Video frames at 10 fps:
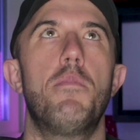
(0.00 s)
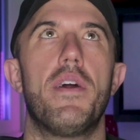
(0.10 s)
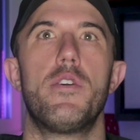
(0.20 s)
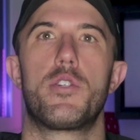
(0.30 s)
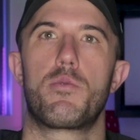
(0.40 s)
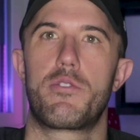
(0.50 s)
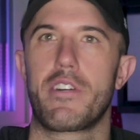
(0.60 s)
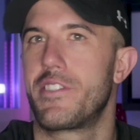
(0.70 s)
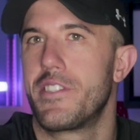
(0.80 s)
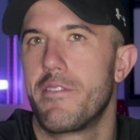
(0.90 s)
but there's
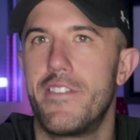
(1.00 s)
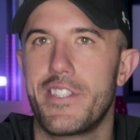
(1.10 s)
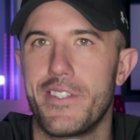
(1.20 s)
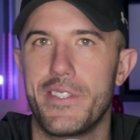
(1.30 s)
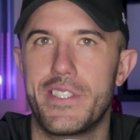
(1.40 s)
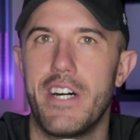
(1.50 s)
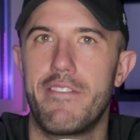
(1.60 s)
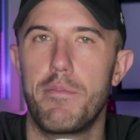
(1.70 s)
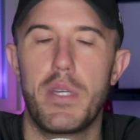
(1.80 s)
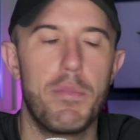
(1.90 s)
restrictions of physical
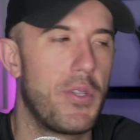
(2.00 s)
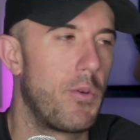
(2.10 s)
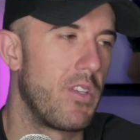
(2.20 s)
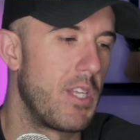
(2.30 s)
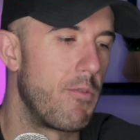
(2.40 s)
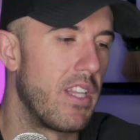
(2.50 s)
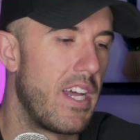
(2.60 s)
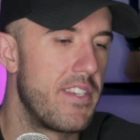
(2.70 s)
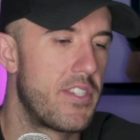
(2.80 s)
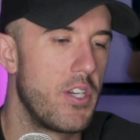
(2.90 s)
stuff that people don't really
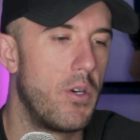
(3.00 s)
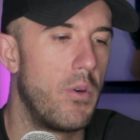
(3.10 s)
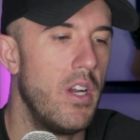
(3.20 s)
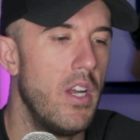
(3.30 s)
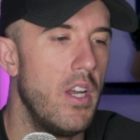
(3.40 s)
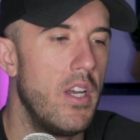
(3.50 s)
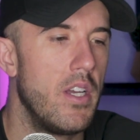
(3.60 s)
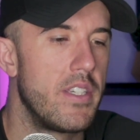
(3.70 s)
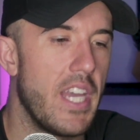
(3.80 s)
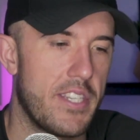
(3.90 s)
realize. So
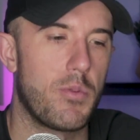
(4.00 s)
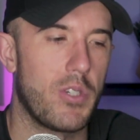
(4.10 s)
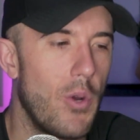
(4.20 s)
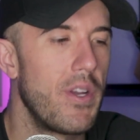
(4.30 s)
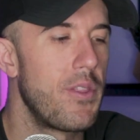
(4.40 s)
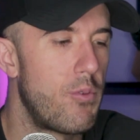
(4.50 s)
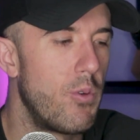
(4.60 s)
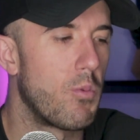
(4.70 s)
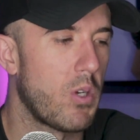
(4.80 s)
yes, we're going through